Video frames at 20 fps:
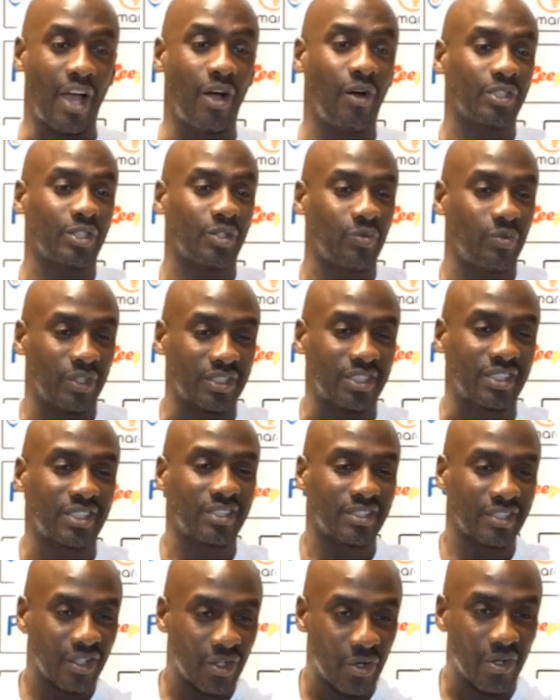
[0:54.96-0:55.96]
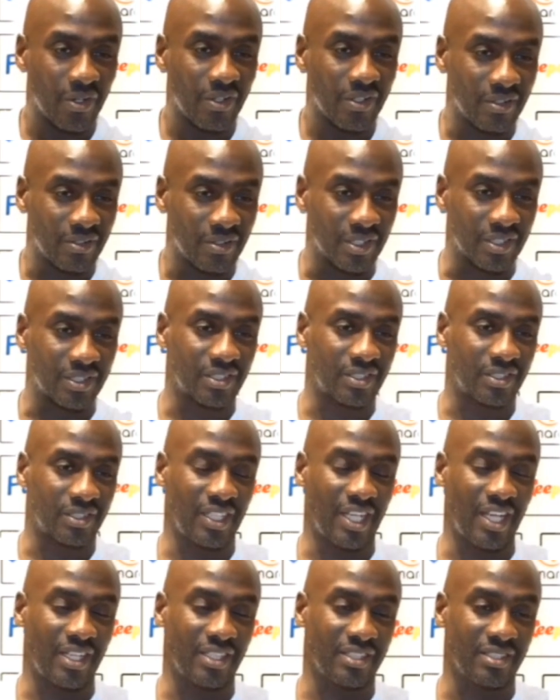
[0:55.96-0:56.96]
also was
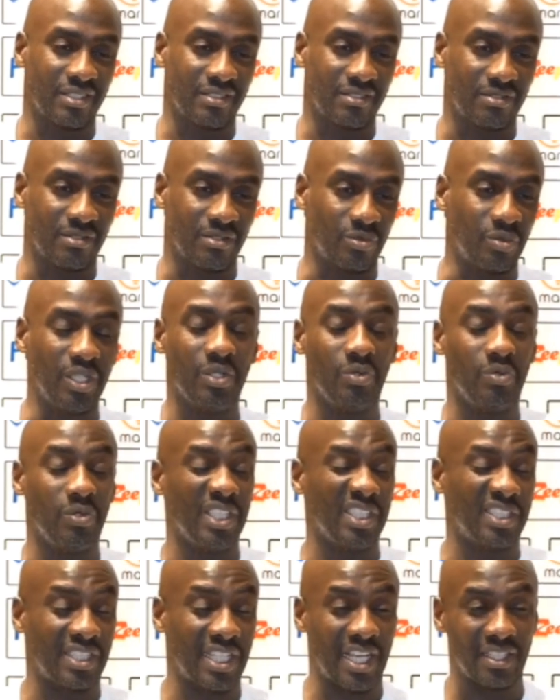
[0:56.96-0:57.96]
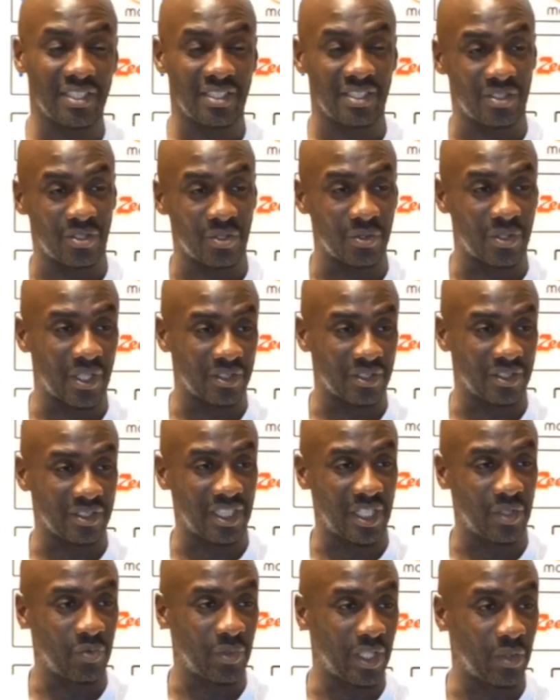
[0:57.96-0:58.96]
really, really sad
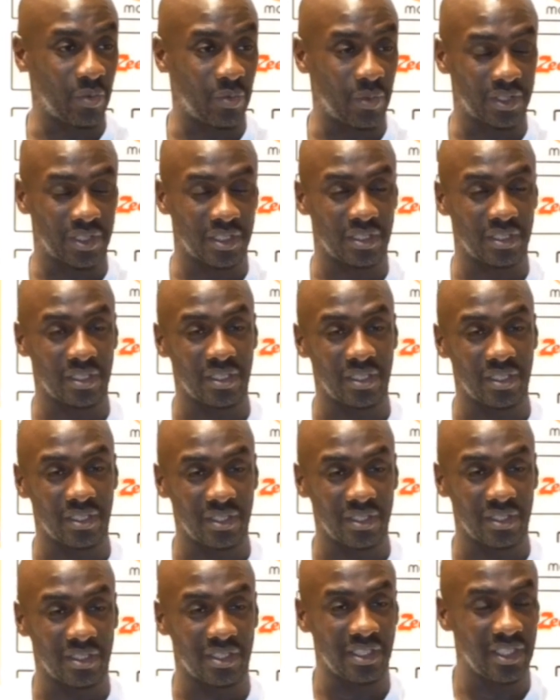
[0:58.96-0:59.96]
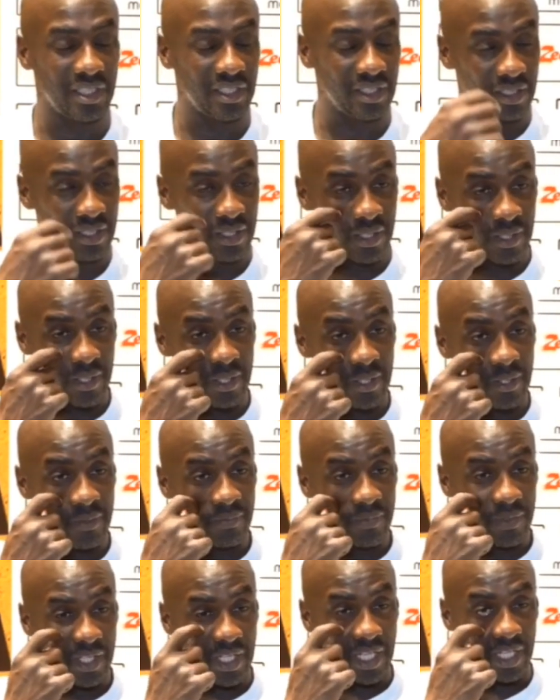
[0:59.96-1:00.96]
2010 when I watched the scene.
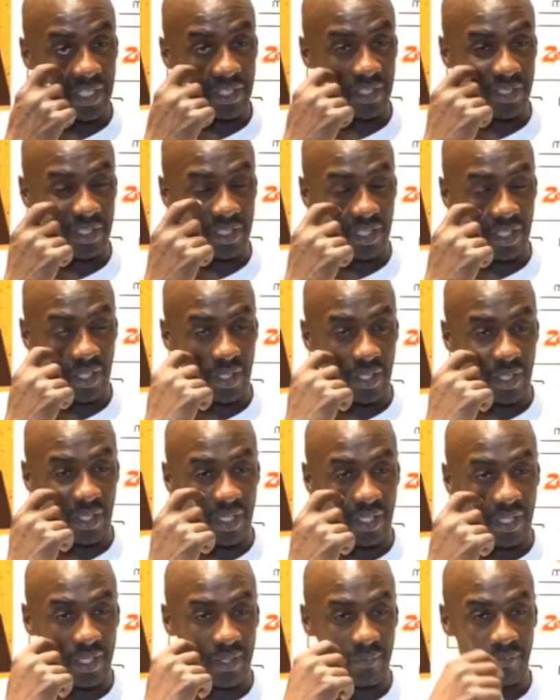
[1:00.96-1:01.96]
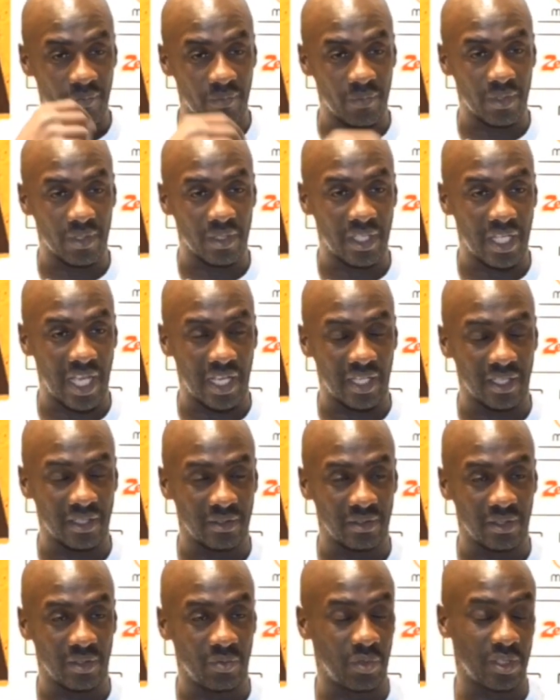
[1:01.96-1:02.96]
And it
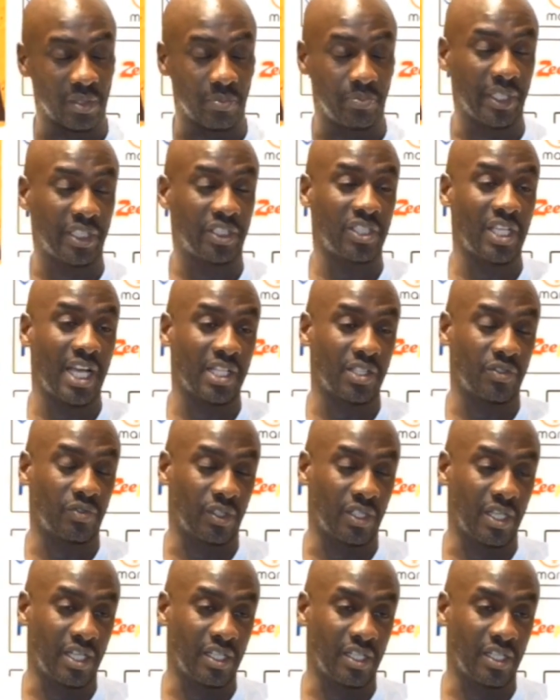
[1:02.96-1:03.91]
was a big chance for